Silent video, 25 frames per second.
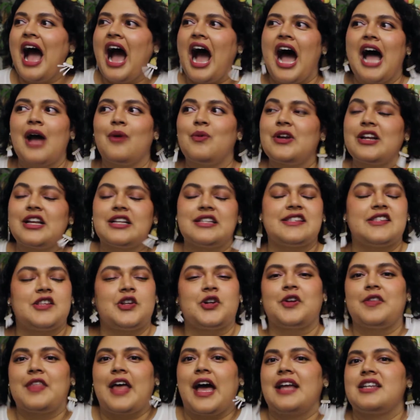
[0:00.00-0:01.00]
I would
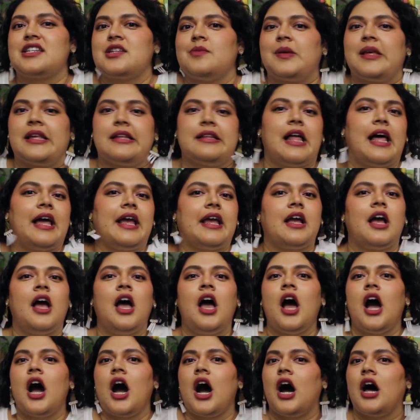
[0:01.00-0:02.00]
consider that to be like
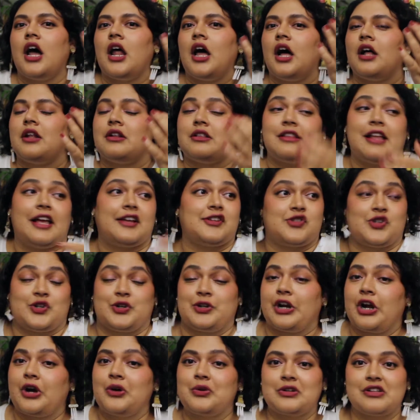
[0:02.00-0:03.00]
a lesser
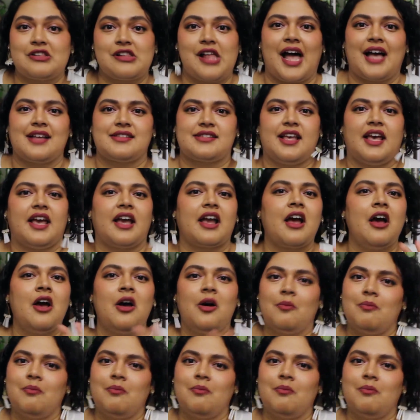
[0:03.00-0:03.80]
known classic.